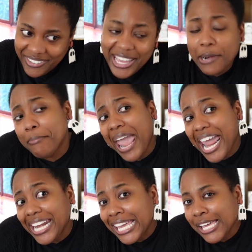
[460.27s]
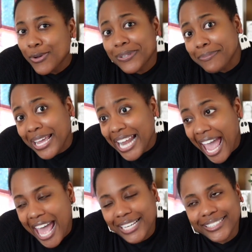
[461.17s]
You had Manny, who was
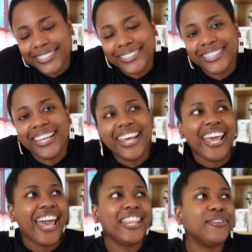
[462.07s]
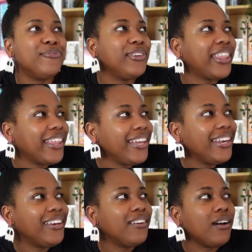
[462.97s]
Manhattan. The
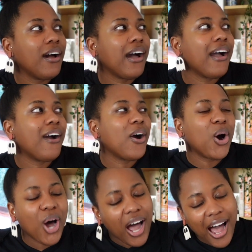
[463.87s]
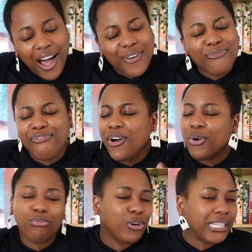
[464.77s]
villain
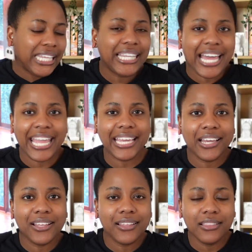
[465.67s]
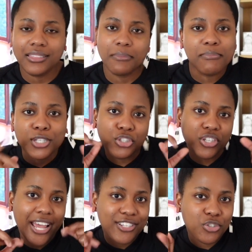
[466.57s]
felt really like the
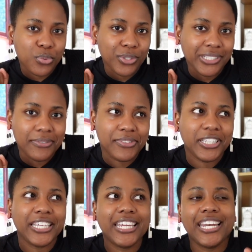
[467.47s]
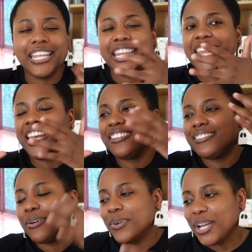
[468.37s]
mustache twirly villain. And
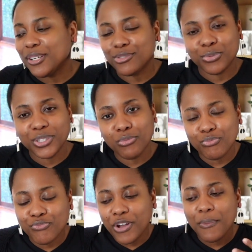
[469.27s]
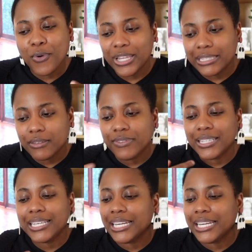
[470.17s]
someone else really felt more like the villain.